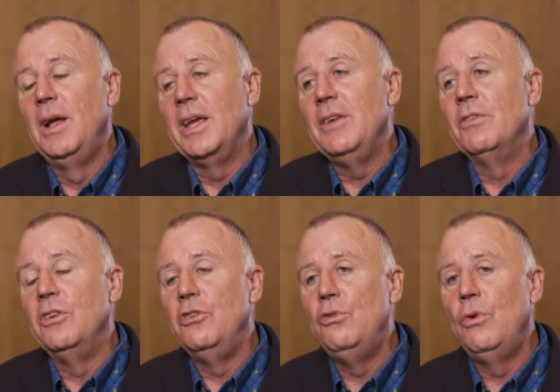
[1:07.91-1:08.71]
even
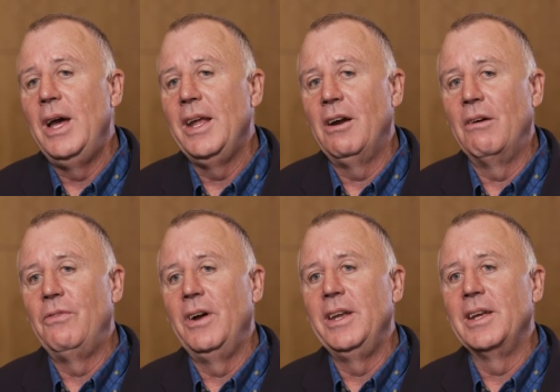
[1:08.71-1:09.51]
the UN, are
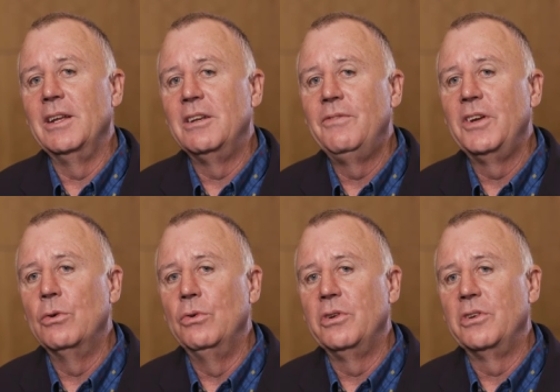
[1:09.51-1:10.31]
finding it
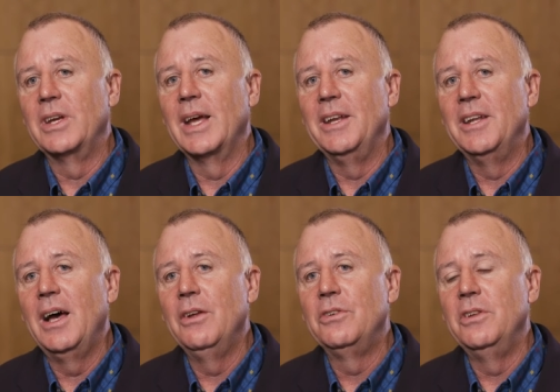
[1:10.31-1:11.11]
difficult to get
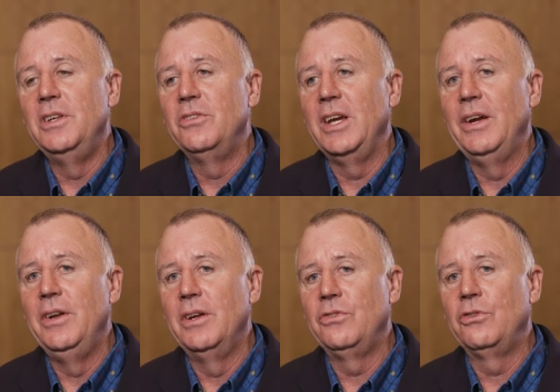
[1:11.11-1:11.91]
down to these
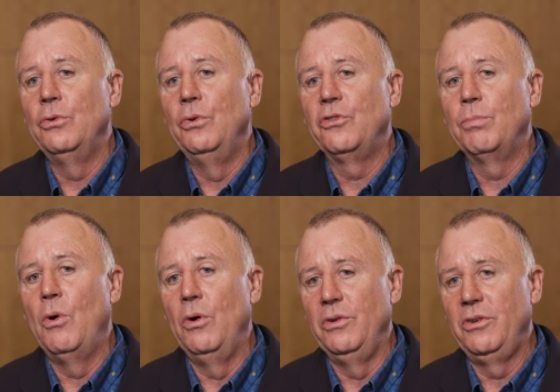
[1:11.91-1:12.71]
areas to
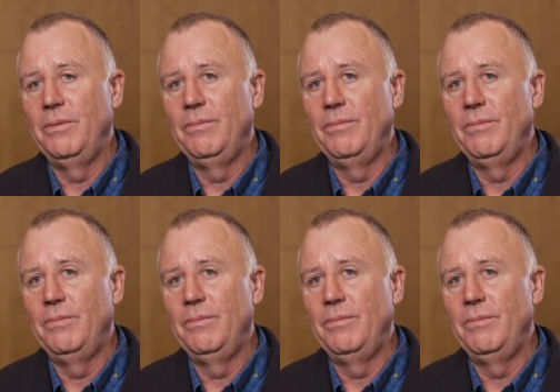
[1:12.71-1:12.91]
respond.